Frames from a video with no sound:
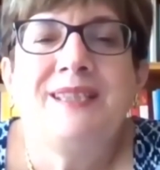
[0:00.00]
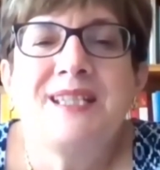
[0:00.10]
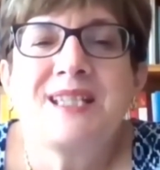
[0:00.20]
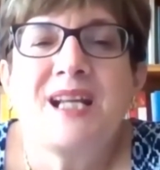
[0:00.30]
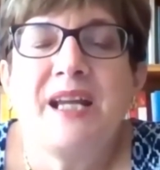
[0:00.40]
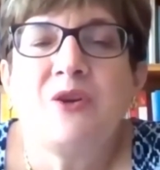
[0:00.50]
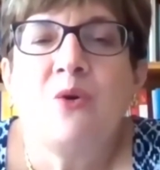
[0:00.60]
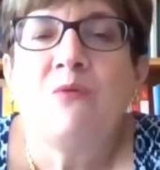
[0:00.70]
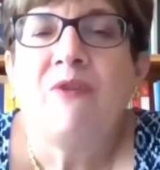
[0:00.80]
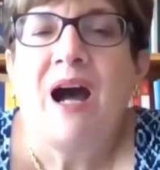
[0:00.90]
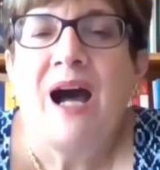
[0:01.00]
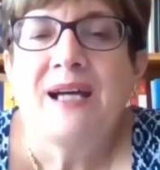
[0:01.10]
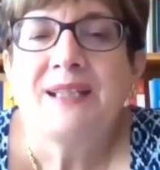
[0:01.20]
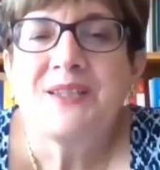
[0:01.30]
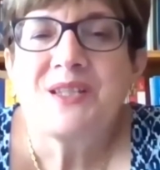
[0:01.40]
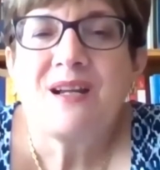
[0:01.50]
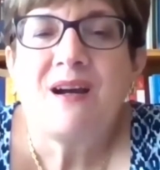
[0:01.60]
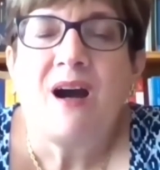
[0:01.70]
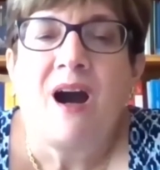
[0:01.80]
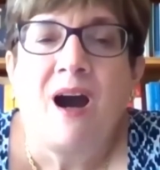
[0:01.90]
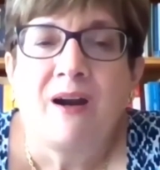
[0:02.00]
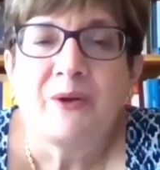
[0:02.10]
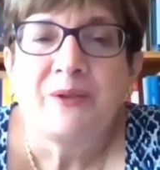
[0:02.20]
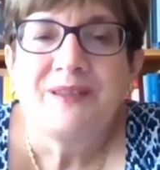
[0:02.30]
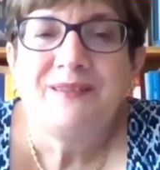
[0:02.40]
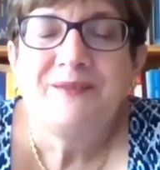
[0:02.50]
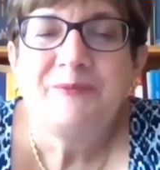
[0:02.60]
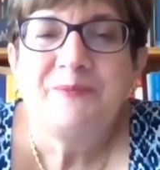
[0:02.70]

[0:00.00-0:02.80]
these kind of acts are